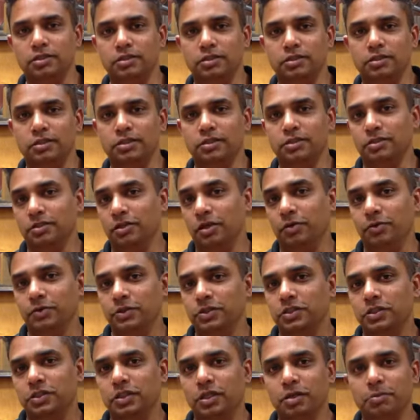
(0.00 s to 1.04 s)

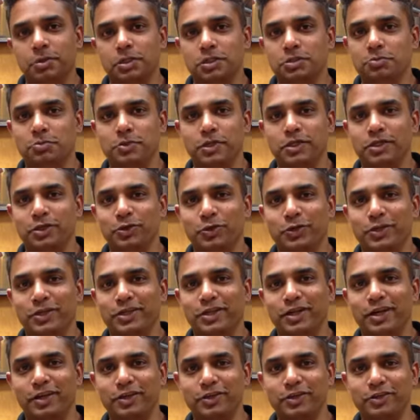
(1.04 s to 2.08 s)
Obviously they must be doing
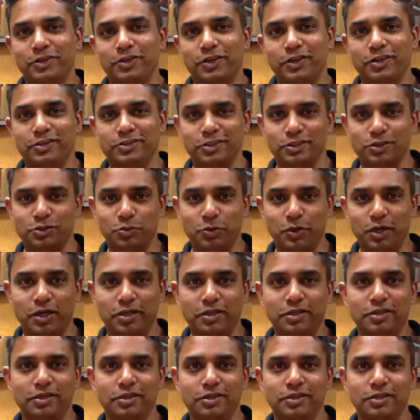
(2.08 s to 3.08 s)
other things as well.